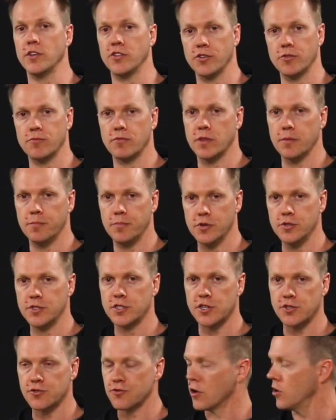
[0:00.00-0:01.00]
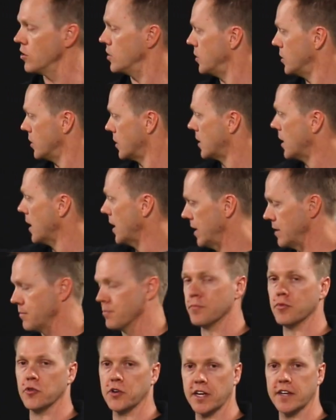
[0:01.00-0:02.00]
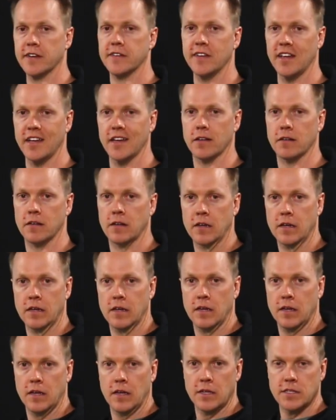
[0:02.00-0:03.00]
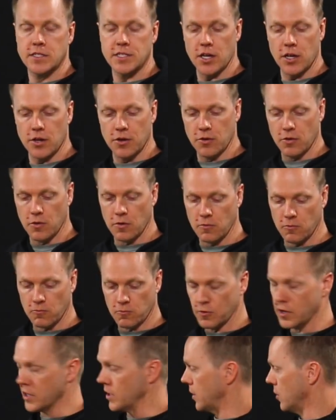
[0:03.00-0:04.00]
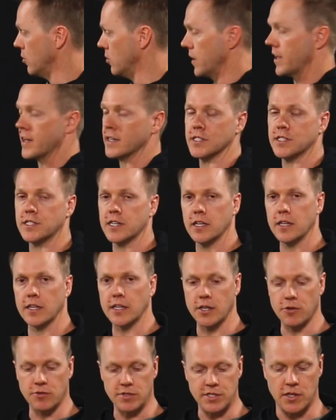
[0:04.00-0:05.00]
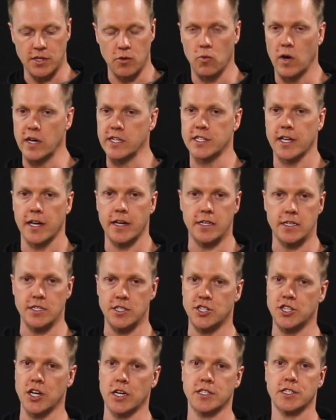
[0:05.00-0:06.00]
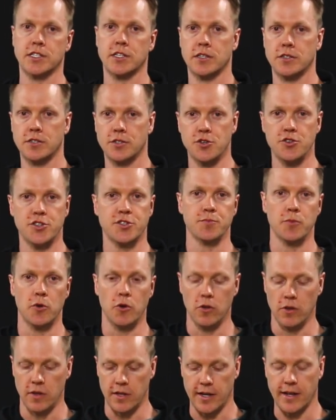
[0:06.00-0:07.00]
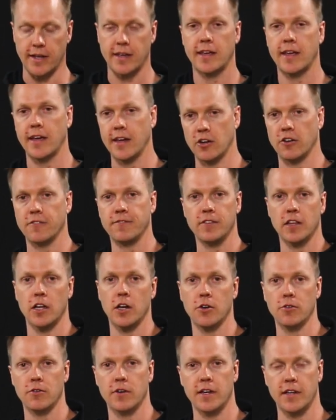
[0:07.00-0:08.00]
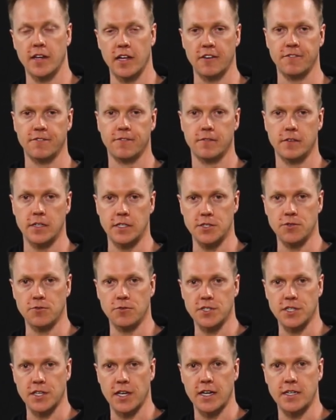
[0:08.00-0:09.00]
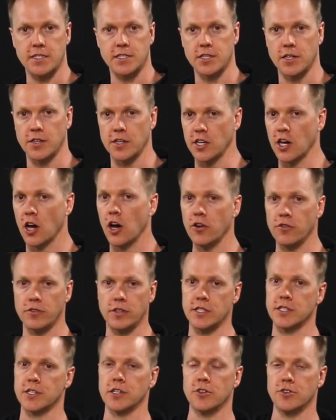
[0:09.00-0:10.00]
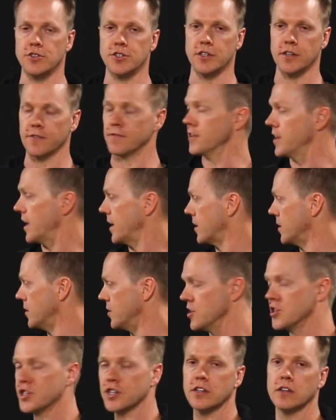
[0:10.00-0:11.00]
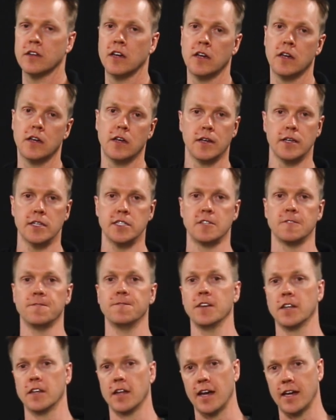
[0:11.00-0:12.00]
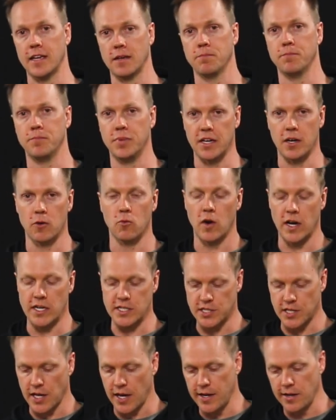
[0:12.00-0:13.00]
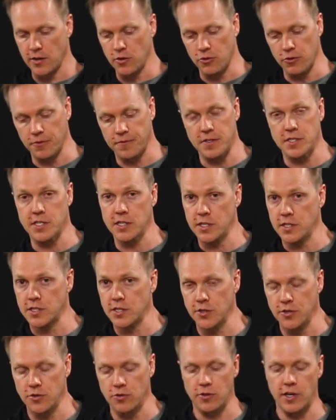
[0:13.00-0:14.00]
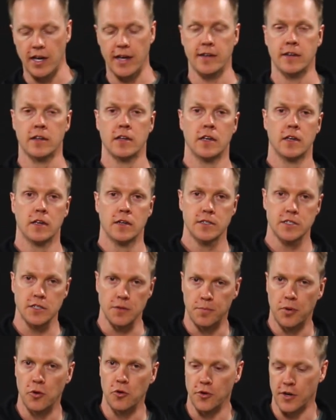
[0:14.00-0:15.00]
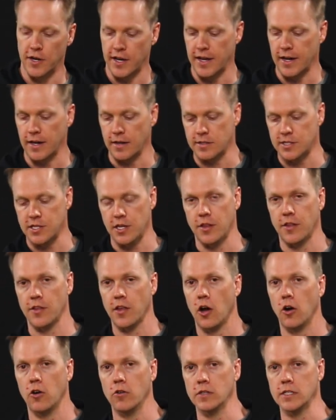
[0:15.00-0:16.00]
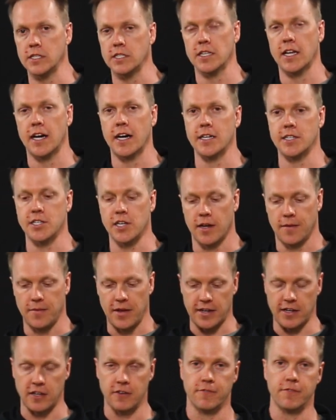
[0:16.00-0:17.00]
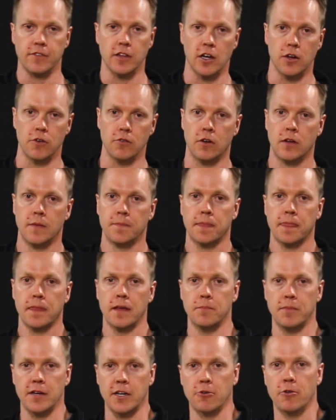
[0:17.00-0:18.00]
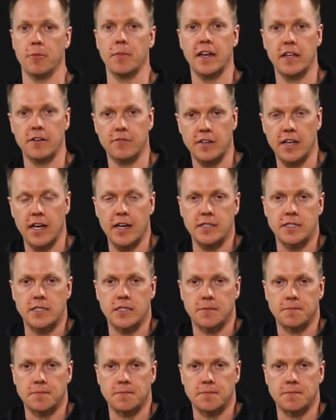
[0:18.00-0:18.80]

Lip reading: you do with the boost controller, you can't bring it down. So really all that is telling you the wastegate is just too small and it cannot flow enough exhaust gas. So the only solution for that condition is to fit a bigger wastegate, or if it's an internal gate, to port it out so that the hole is larger and can flow a bigger amount of gas.